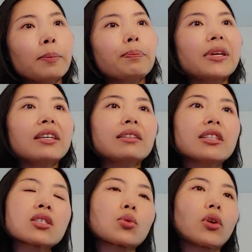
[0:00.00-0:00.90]
being
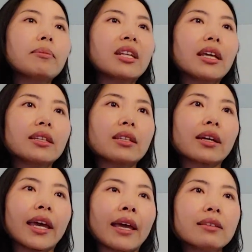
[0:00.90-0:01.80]
discriminated
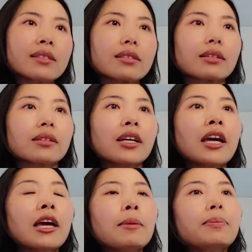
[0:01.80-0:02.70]
against,
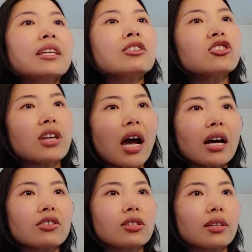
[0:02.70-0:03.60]
being
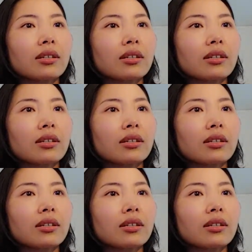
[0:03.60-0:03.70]
judged,